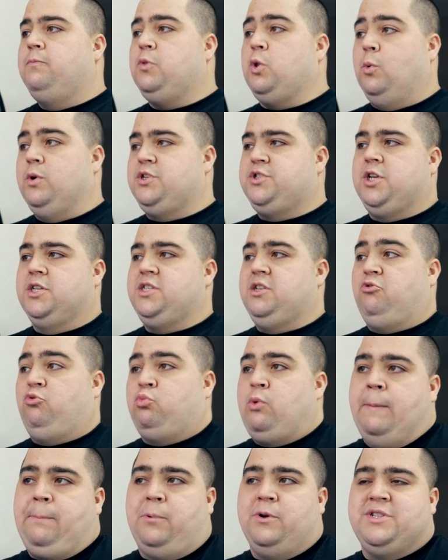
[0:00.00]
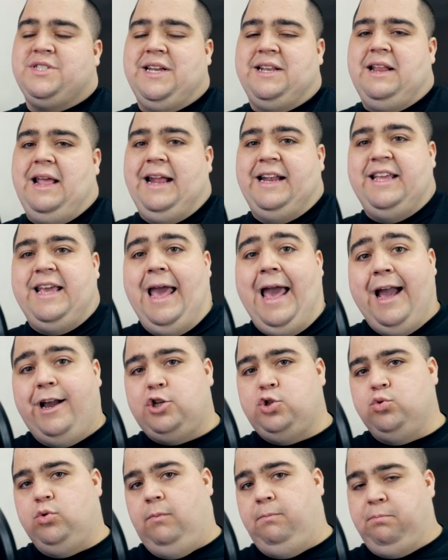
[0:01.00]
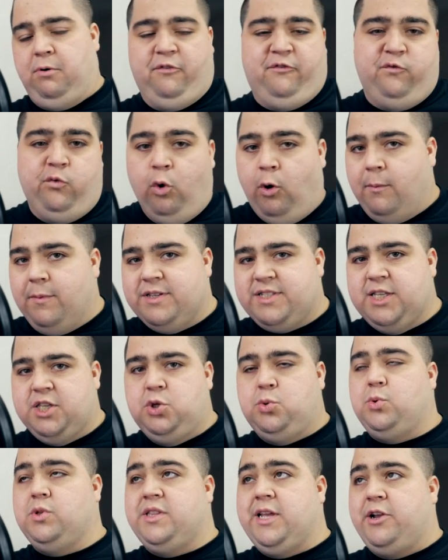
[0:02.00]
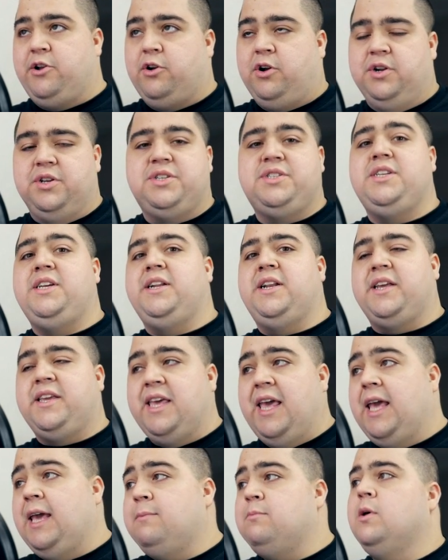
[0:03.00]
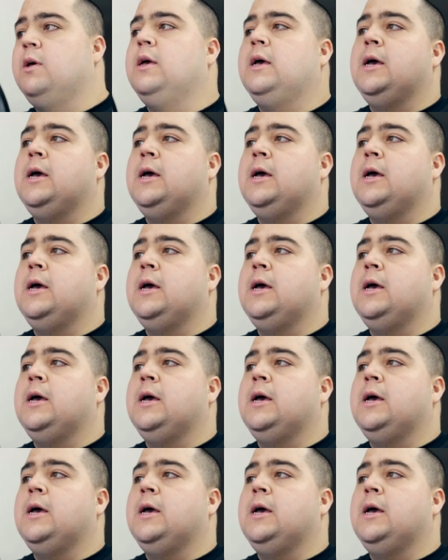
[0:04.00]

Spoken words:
which doesn't represent any actual performance that you're going to see in a game,